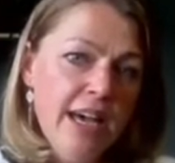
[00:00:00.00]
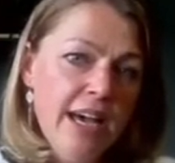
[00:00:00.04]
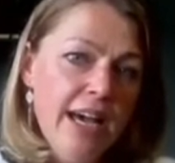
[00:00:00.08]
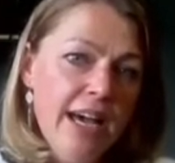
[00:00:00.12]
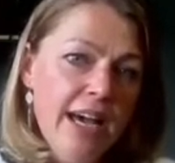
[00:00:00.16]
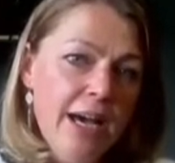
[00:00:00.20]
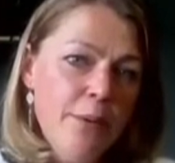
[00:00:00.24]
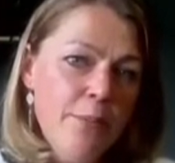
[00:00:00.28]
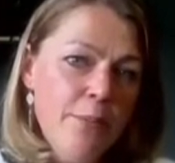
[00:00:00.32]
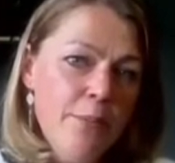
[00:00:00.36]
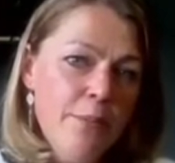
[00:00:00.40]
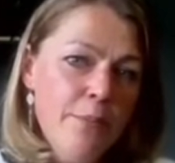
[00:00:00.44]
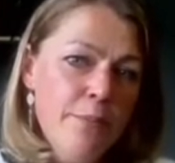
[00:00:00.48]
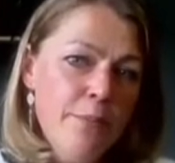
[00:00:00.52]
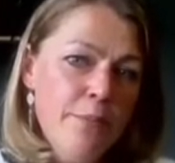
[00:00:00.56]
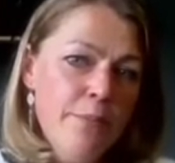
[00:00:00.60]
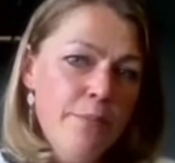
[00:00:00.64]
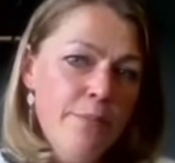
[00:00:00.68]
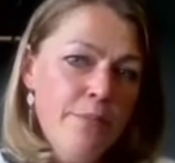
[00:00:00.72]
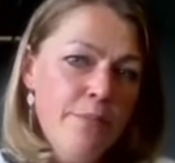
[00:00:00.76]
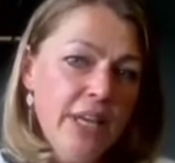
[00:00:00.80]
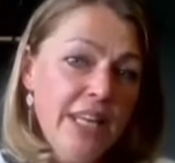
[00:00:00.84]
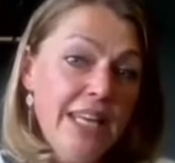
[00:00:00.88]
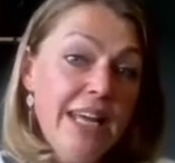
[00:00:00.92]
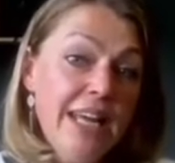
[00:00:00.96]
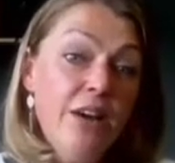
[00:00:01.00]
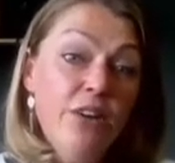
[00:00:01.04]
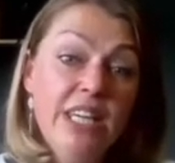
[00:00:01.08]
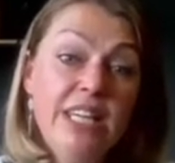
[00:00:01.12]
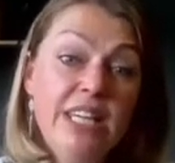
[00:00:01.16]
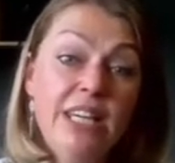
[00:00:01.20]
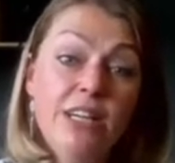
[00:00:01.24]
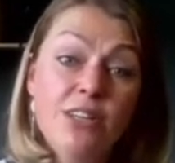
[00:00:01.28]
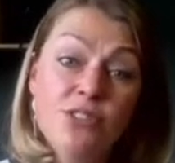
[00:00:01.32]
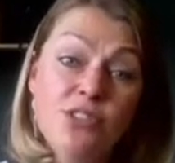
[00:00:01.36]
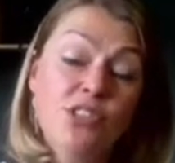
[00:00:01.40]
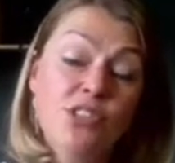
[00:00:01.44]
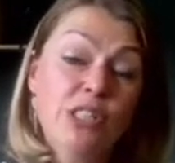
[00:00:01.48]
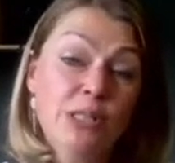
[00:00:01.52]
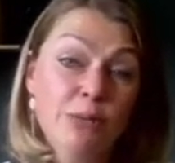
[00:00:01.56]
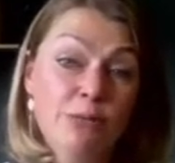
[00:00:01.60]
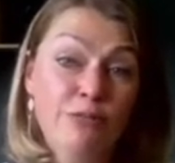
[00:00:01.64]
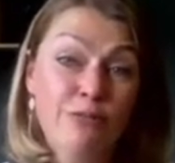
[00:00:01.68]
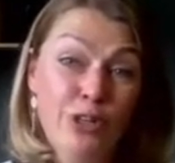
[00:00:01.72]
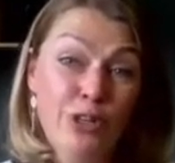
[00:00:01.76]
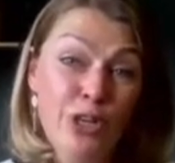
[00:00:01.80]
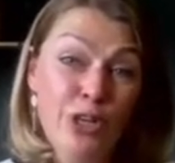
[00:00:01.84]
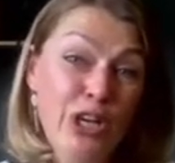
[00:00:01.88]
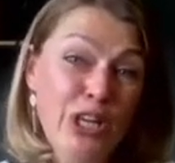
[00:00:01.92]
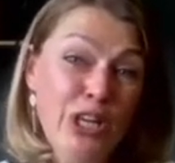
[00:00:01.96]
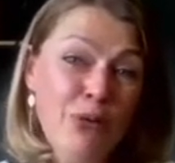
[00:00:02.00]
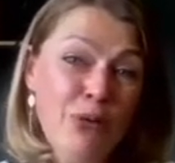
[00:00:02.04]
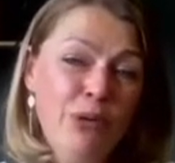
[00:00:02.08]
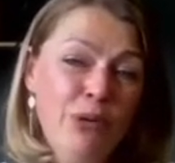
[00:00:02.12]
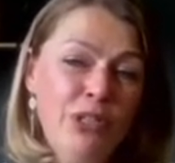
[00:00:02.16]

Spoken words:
In our ecosystem of learning,